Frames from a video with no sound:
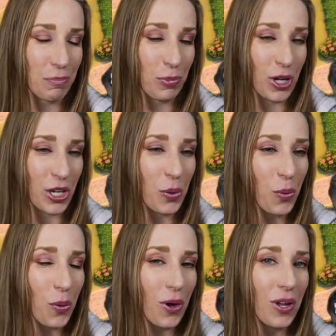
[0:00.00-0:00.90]
pretty
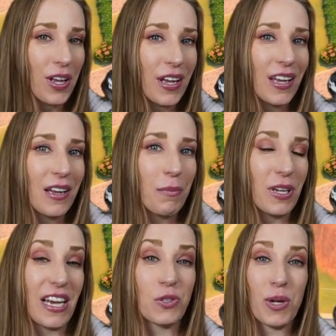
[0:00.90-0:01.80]
cool. But
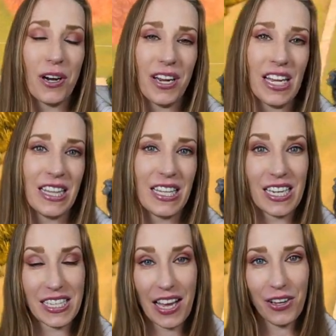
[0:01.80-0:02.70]
yes, we are in the
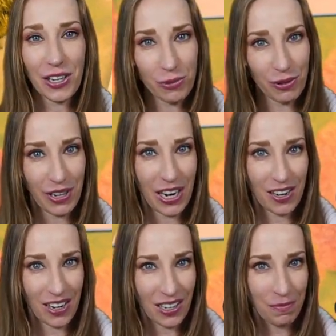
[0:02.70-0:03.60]
Italian
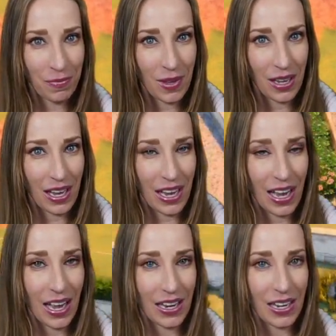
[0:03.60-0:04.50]
Riviera,
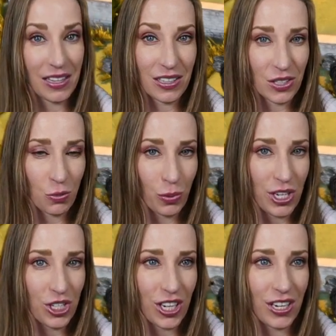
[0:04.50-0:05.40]
and this
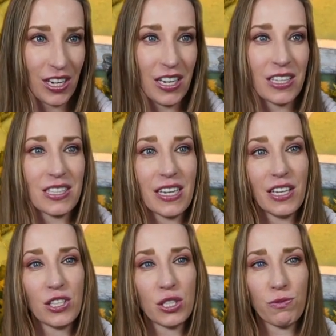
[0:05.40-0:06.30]
region
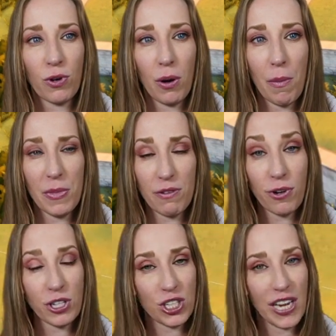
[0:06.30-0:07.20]
extends from the
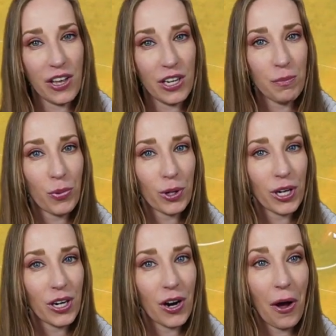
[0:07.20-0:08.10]
French-Italian
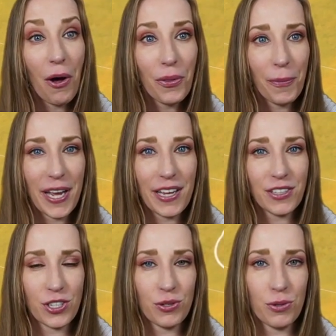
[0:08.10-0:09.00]
border all the way
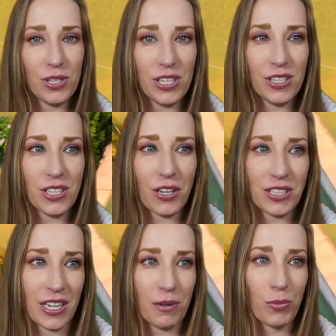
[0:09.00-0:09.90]
to the
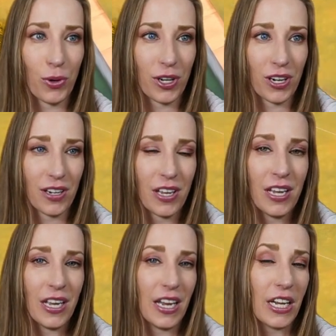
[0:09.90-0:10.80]
Tuscan border,
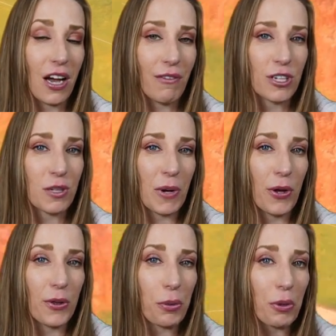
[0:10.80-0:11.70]
and it covers
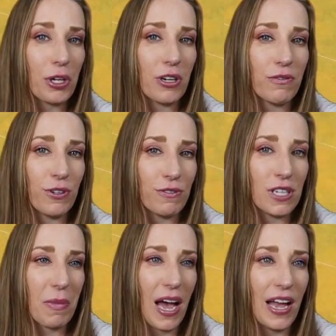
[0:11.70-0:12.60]
about
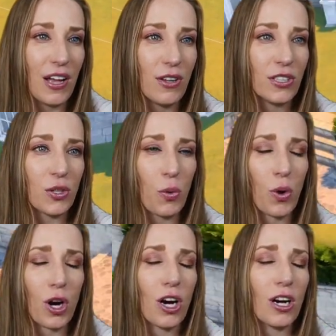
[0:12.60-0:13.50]
350 miles
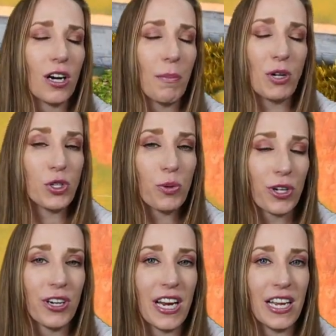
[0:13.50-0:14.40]
or about
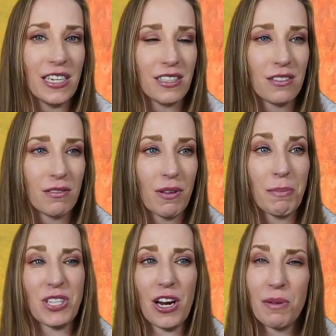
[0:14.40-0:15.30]

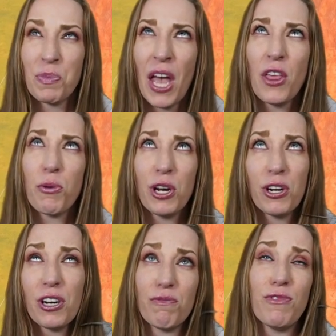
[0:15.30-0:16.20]

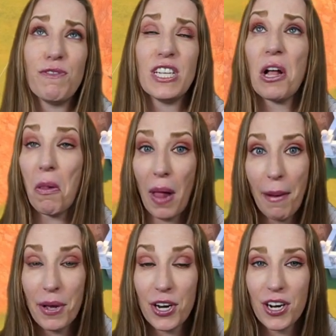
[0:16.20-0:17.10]
350
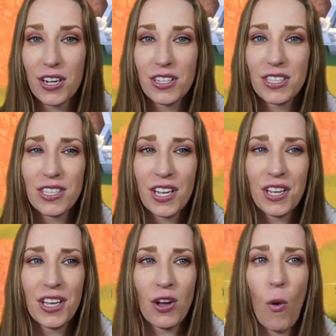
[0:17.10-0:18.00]
kilometers
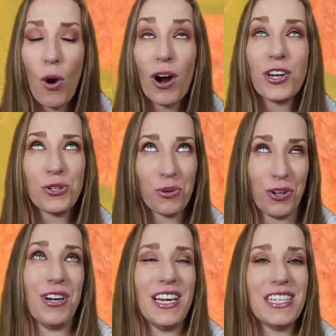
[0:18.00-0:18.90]
or
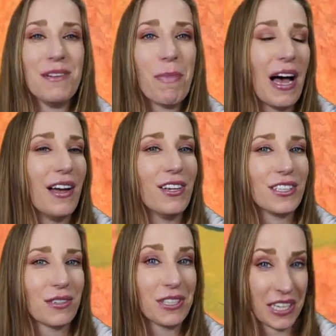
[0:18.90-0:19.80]
218
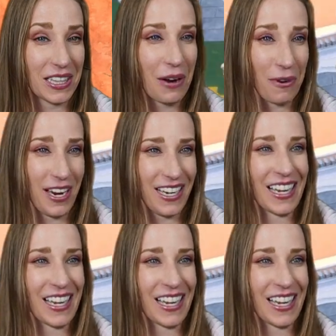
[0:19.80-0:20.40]
miles. Let's get that right.